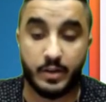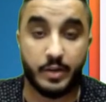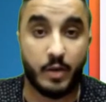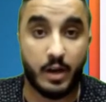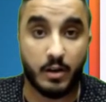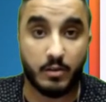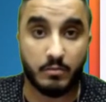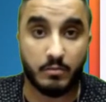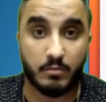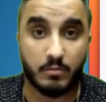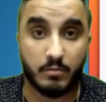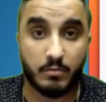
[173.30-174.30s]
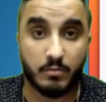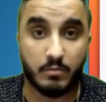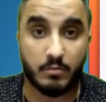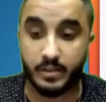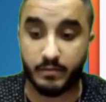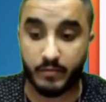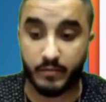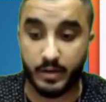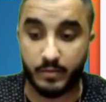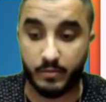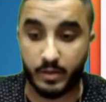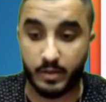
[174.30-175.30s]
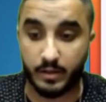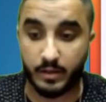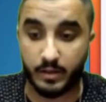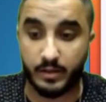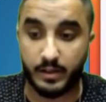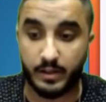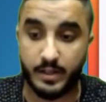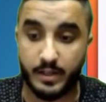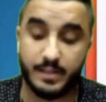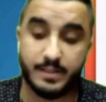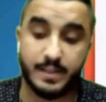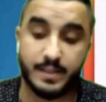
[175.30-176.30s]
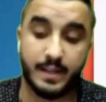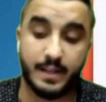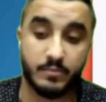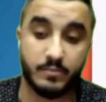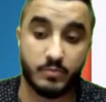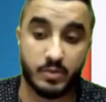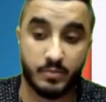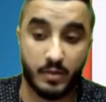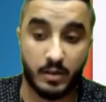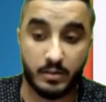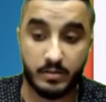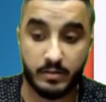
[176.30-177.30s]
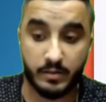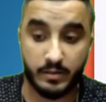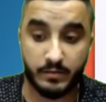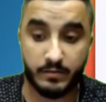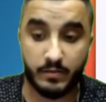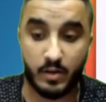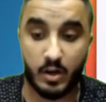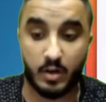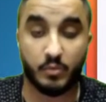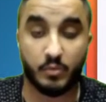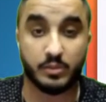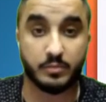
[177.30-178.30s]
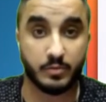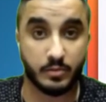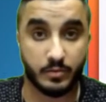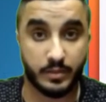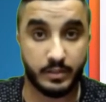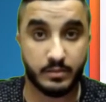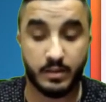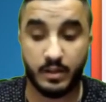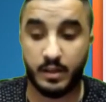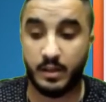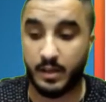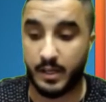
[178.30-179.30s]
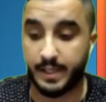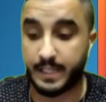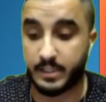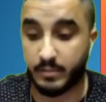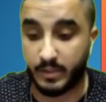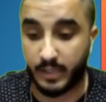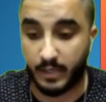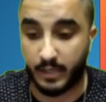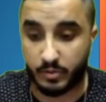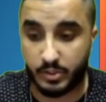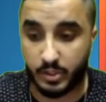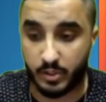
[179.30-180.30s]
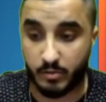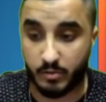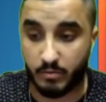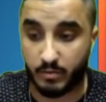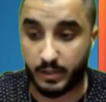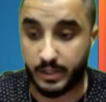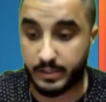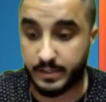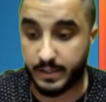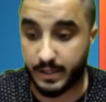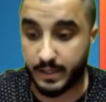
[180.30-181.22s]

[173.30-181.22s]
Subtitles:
very well, and it's built into the framework, it's that it is responsive on multiple screens. And that's something that we'll show later today.